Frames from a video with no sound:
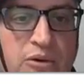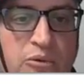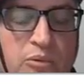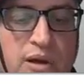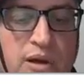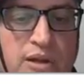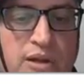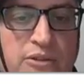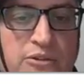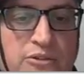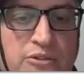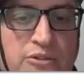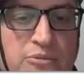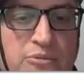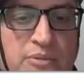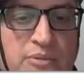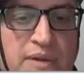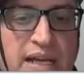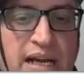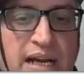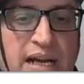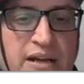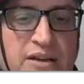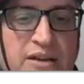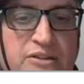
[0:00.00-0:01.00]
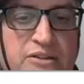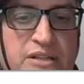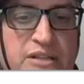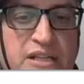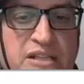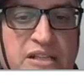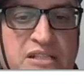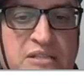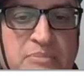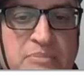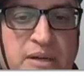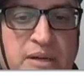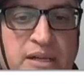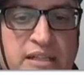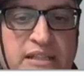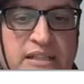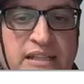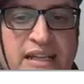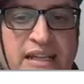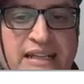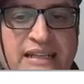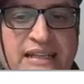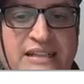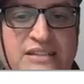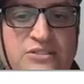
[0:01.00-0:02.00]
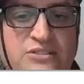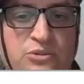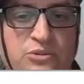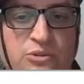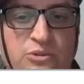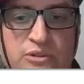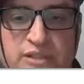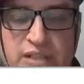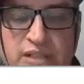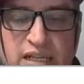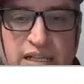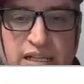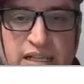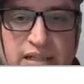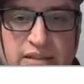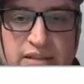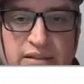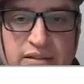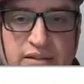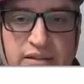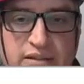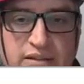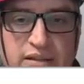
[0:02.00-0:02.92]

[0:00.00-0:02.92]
whether the reaction is spontaneous or not,